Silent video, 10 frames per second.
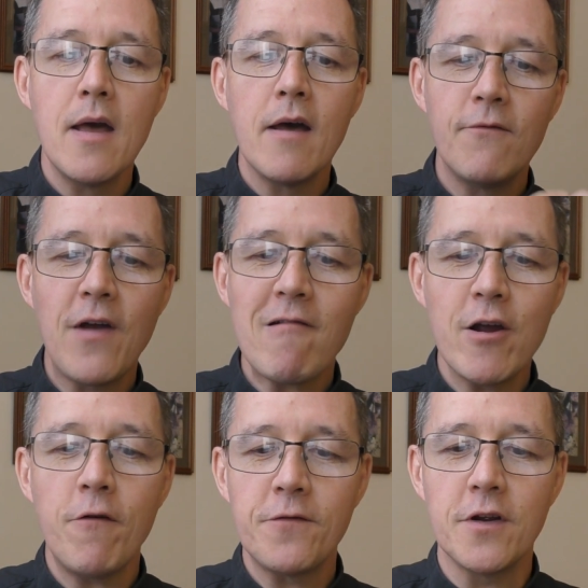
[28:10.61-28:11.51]
Very
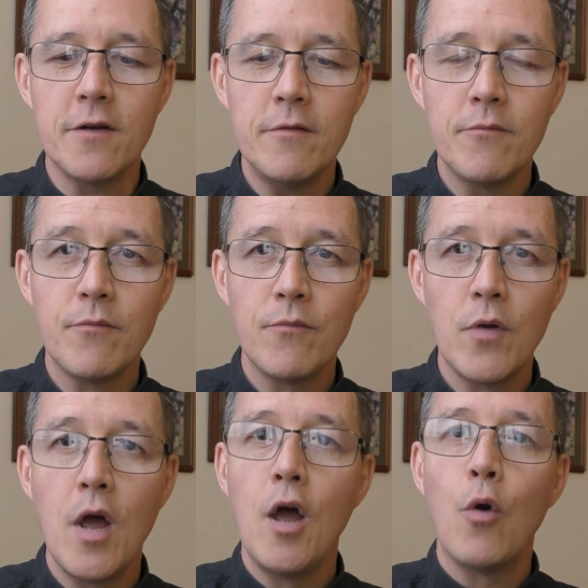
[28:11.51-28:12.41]
often,
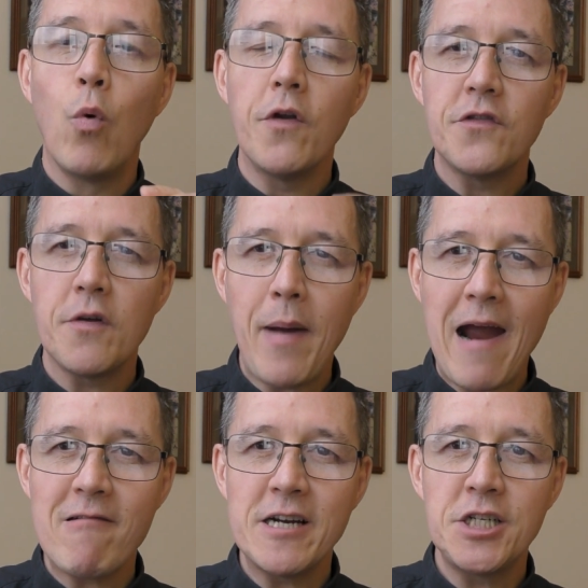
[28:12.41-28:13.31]
once a
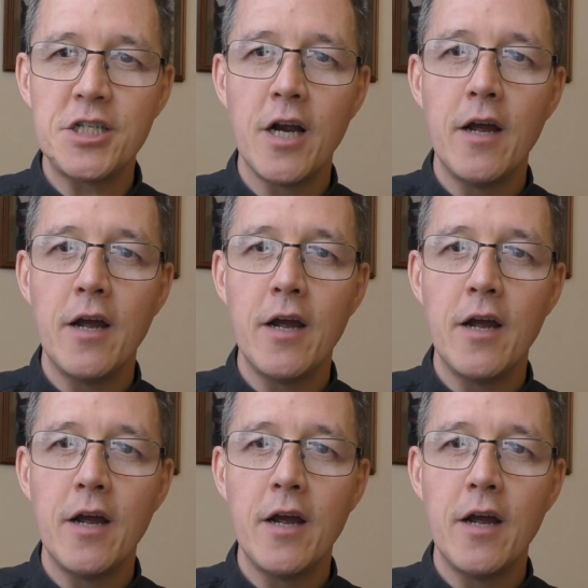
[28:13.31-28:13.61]
parish